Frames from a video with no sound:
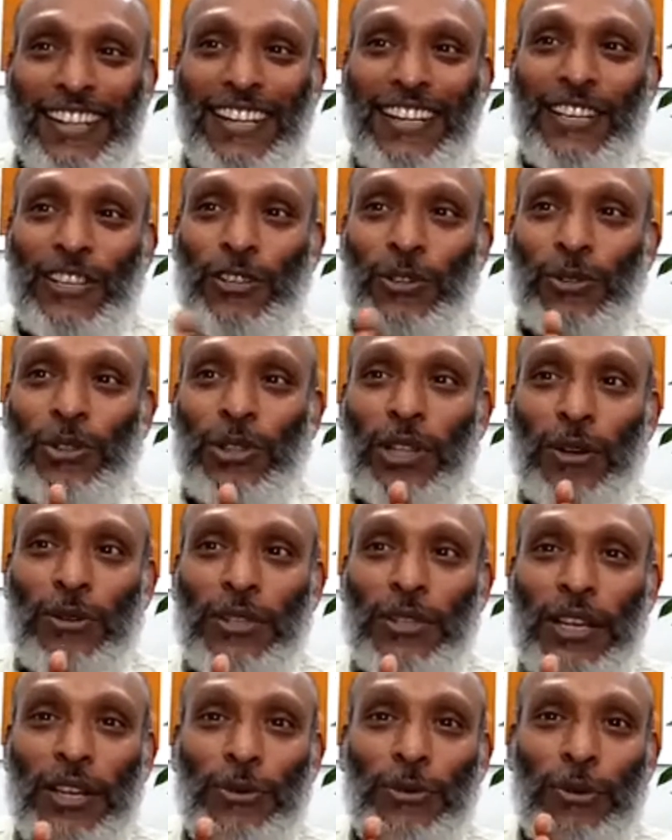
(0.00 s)

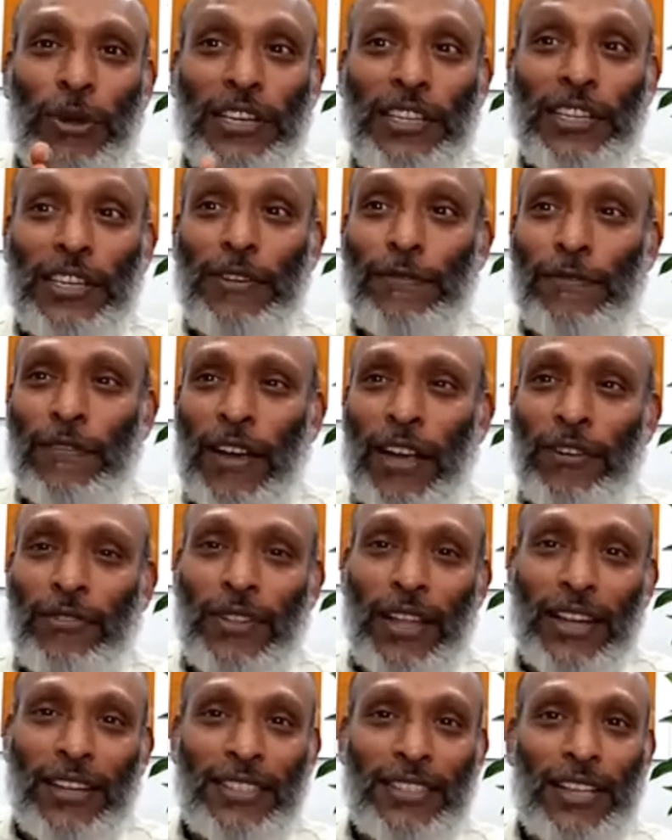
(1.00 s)
2025,
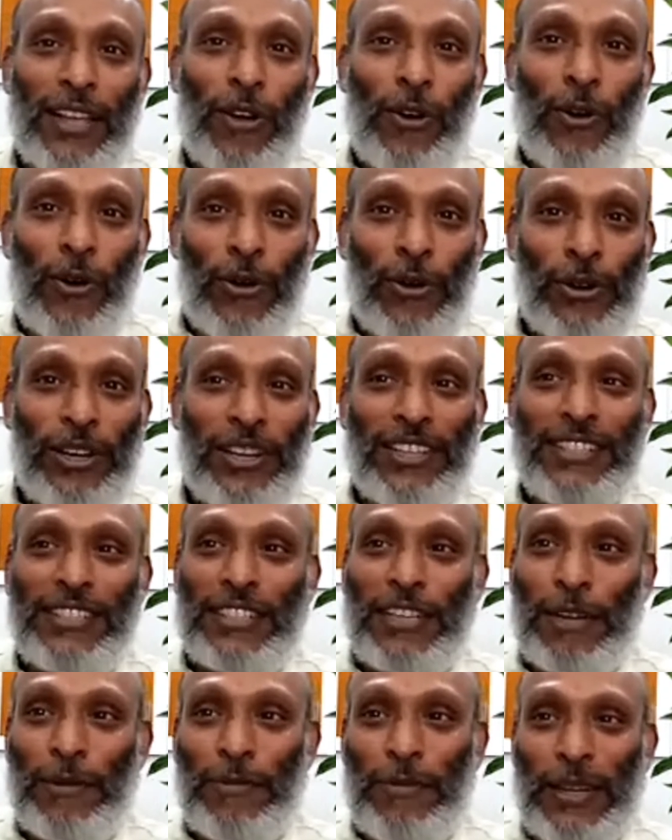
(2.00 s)
that's a old
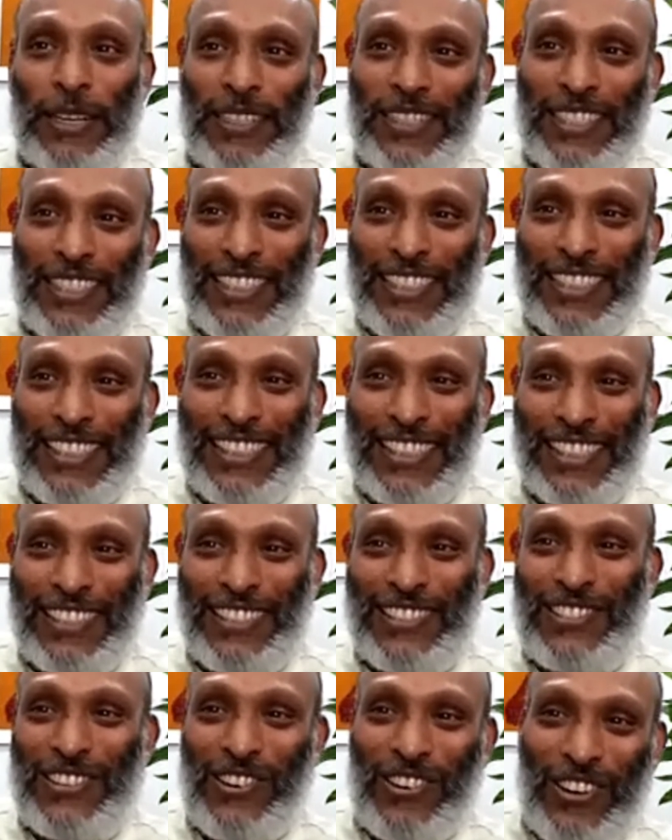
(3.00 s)
instrument.
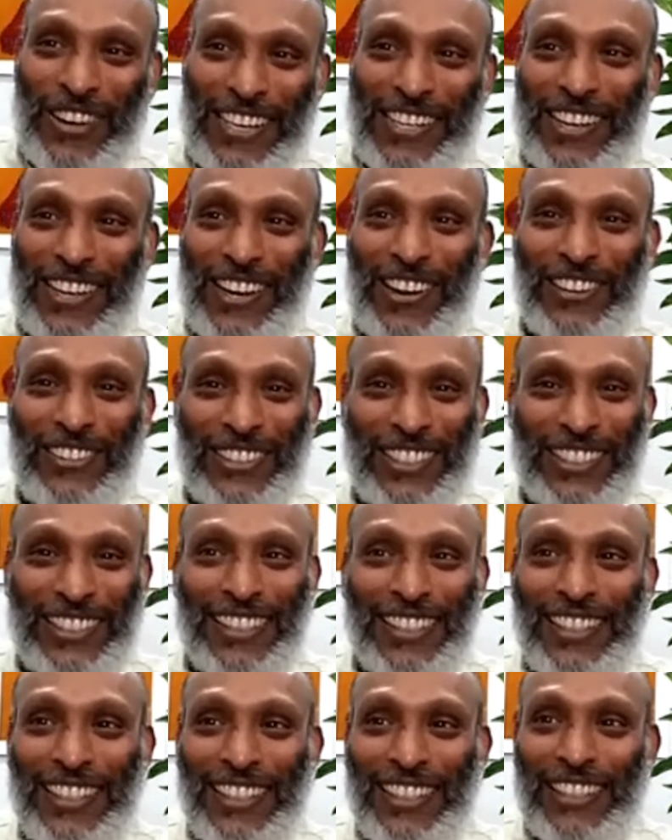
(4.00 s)
Throw it out.
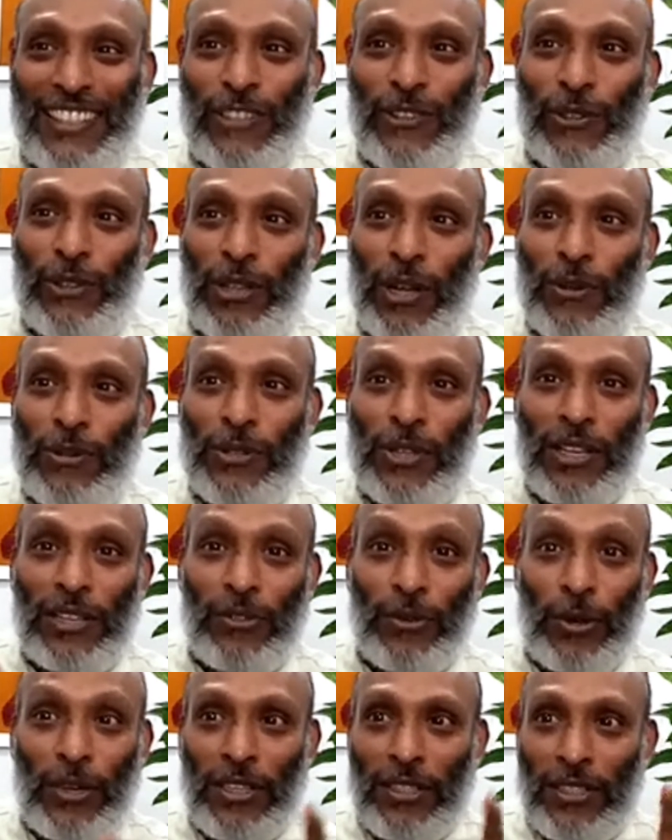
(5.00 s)

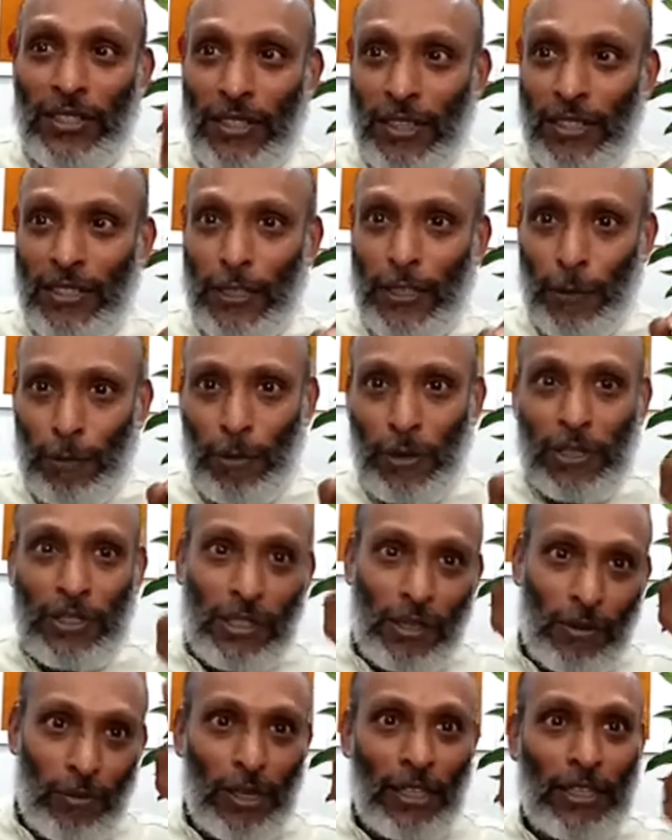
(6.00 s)
2026, the
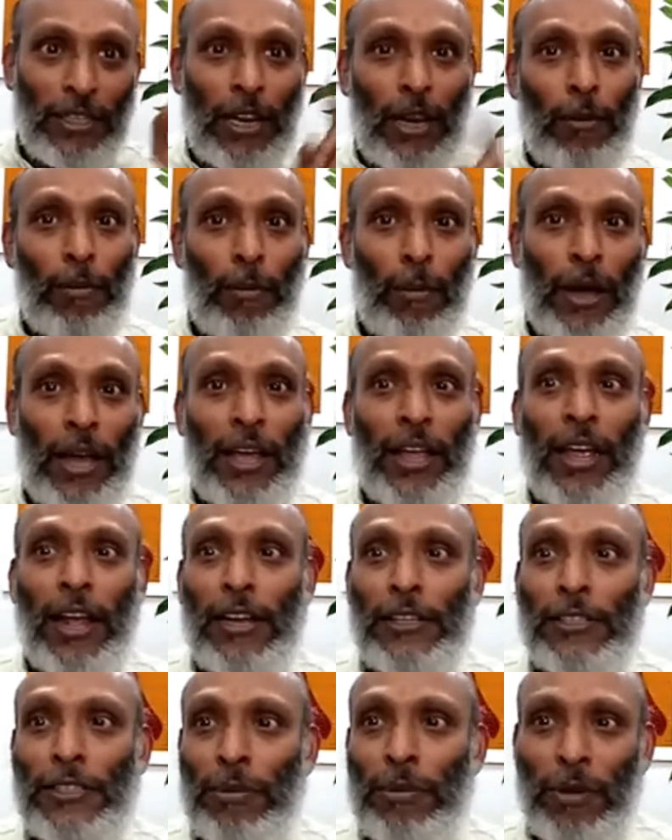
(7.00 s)
person will tell my
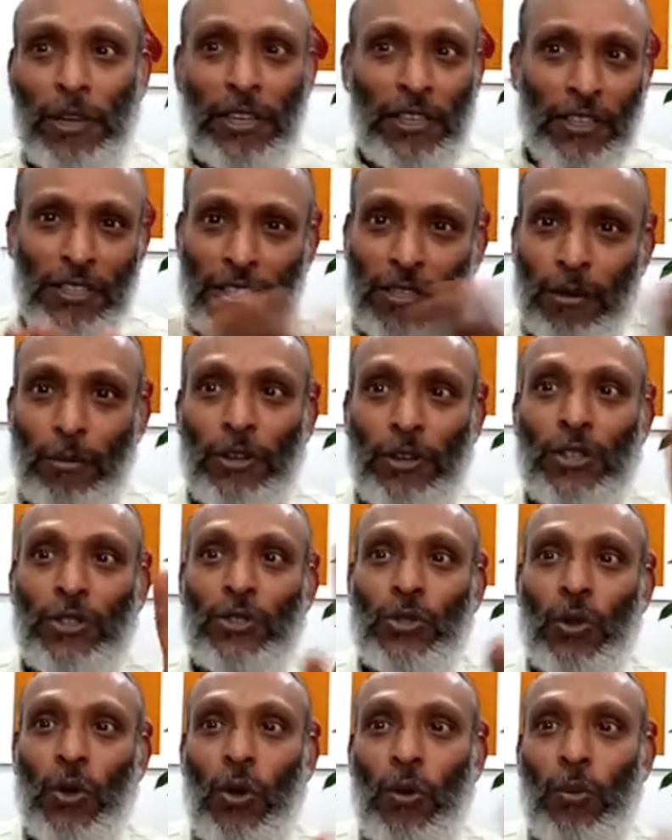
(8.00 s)
ultimate instrument is
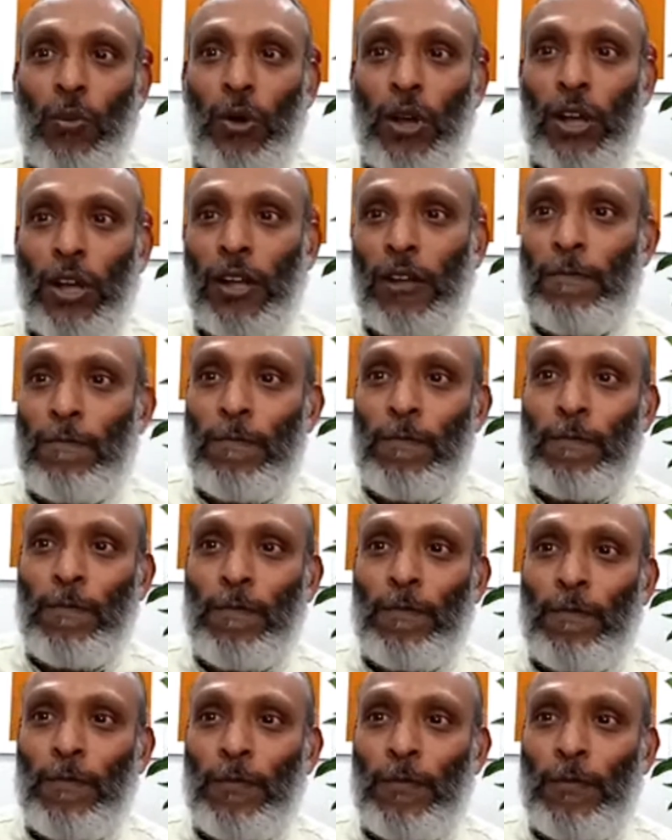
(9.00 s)
over.
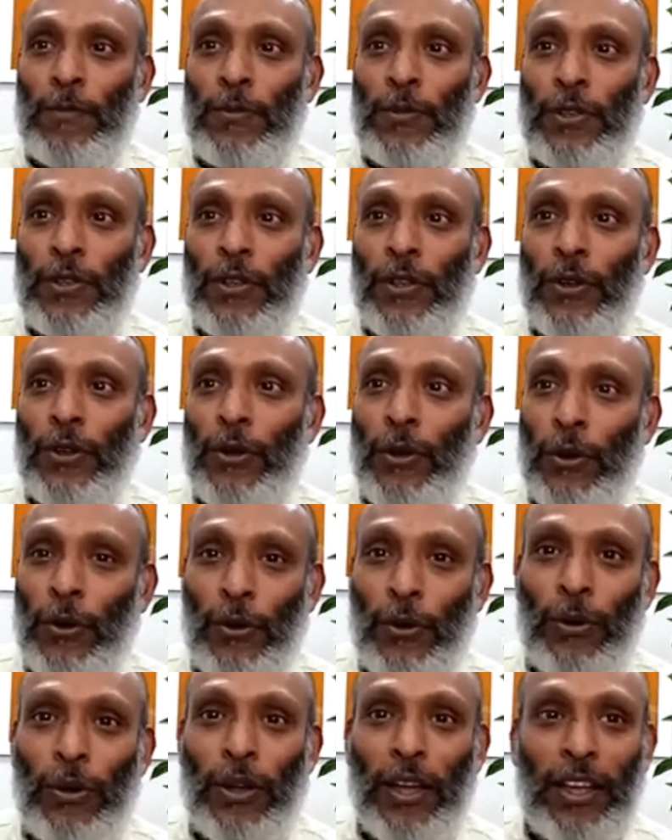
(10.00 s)

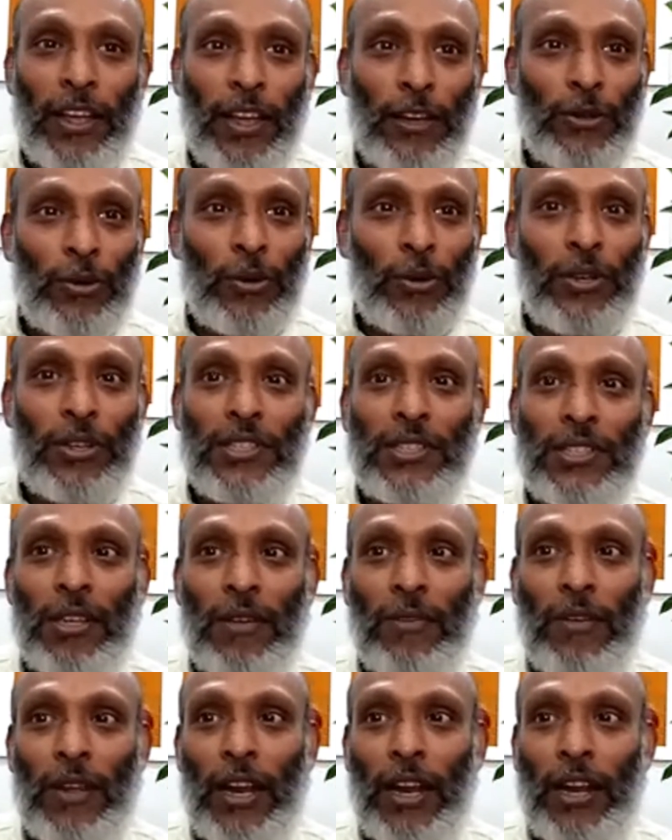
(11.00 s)
No, again
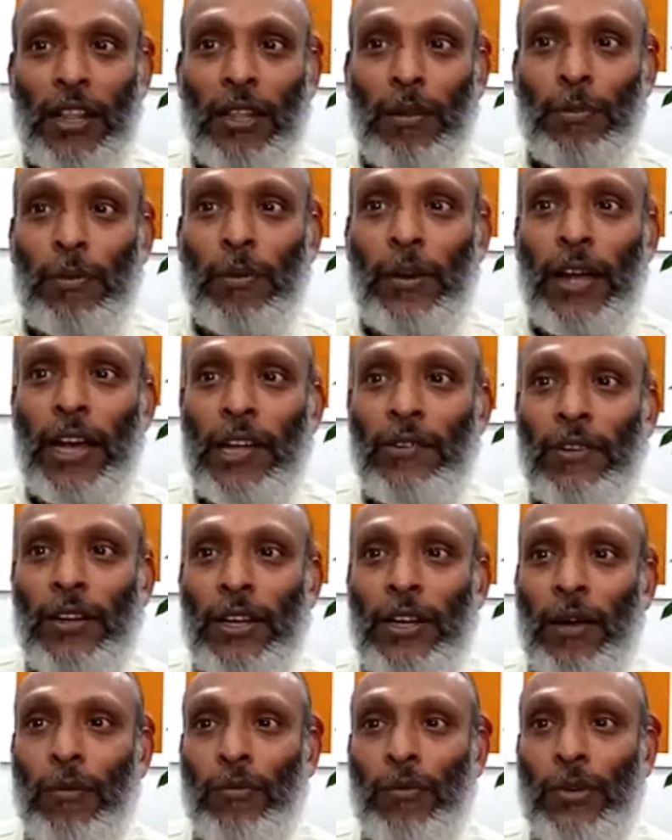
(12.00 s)
27, another guy will
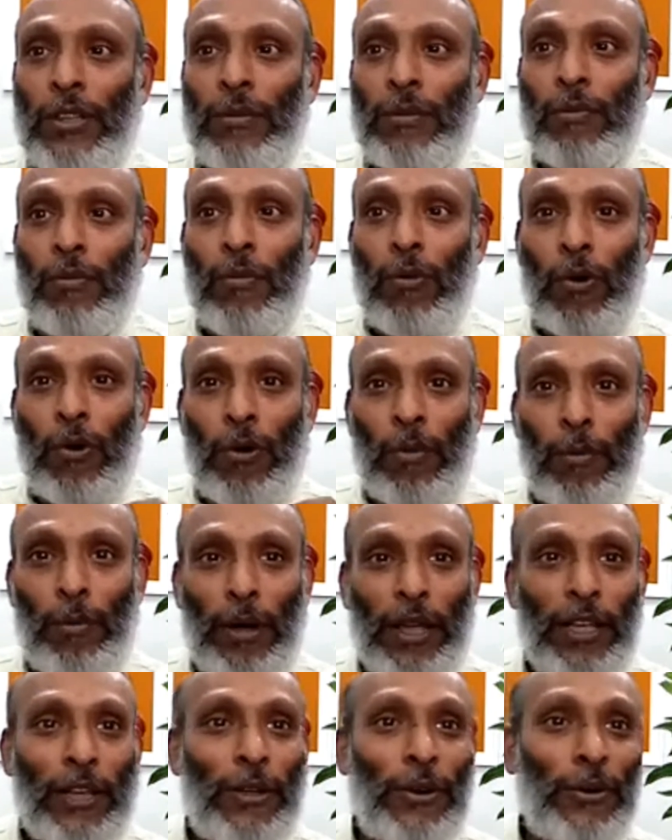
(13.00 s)
come with more
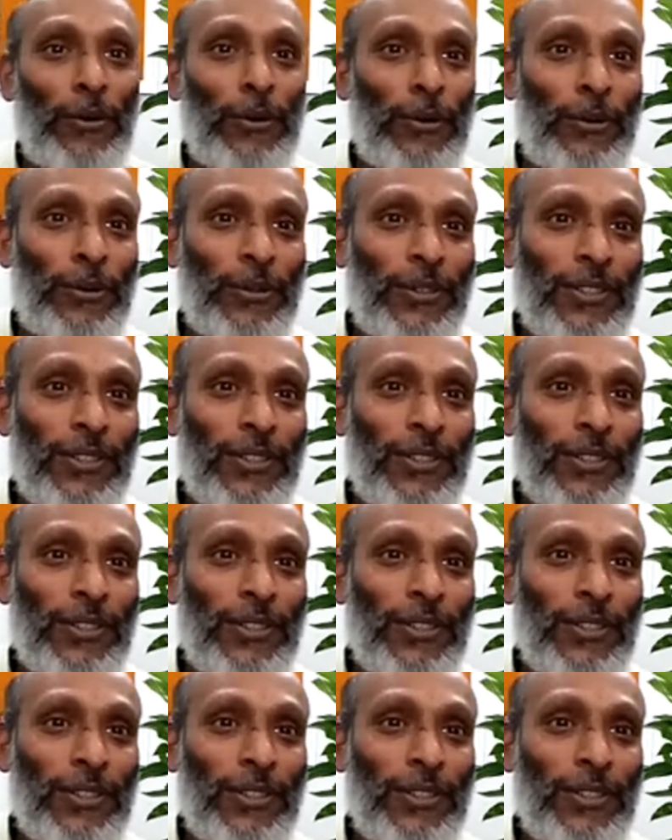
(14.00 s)
micro.